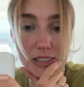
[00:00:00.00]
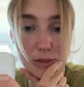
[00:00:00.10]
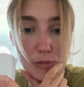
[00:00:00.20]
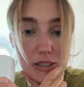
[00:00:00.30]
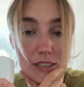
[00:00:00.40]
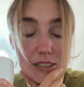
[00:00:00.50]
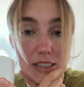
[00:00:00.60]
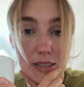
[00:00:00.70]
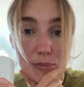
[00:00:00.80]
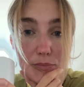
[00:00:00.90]
it means
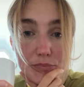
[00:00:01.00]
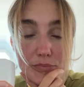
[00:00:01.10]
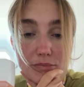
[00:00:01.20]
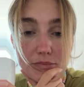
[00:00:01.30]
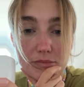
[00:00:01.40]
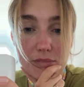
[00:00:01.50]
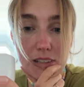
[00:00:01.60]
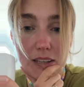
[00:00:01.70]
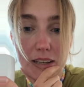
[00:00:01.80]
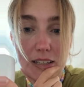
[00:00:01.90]
tea.
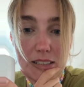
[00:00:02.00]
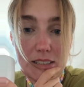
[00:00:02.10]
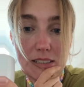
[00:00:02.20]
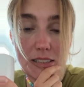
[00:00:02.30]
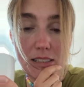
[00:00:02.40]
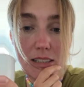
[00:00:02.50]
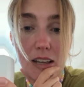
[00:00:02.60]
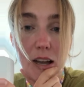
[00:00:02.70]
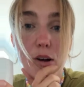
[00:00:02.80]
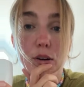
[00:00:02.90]
Nice.
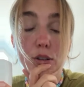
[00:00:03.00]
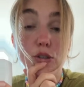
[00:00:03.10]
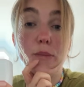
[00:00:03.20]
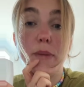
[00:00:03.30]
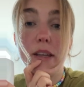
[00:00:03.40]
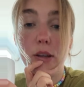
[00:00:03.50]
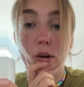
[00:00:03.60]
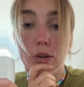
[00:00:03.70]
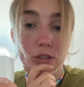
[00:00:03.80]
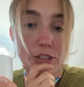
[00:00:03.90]
How do you make your
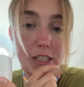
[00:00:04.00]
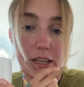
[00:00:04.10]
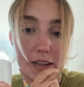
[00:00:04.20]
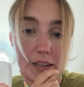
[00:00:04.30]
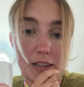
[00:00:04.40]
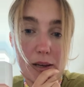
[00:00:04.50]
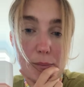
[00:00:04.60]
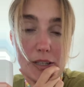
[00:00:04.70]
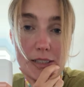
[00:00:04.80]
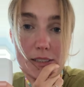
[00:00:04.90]
own chai,
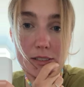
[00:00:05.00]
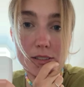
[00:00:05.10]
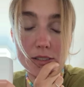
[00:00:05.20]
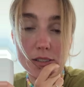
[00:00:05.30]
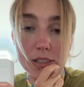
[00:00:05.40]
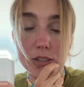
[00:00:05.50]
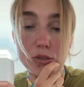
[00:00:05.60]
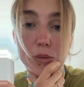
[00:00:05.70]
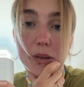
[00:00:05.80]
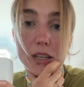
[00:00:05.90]
Amit? Like, do
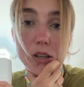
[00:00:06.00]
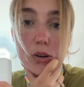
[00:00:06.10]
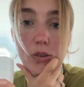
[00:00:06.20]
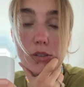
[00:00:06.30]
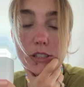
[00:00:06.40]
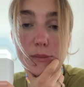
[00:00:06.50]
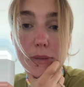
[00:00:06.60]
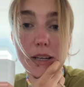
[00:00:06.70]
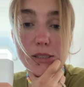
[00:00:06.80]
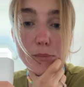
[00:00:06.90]
you make your own
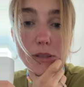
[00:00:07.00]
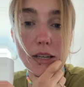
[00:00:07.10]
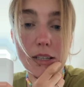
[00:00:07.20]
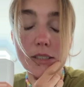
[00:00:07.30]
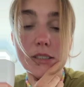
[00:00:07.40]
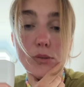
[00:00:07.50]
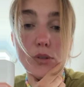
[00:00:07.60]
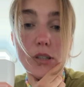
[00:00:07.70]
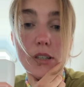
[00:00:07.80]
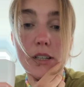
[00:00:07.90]
spice blend,
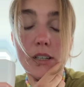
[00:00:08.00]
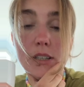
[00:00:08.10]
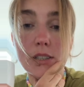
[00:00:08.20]
or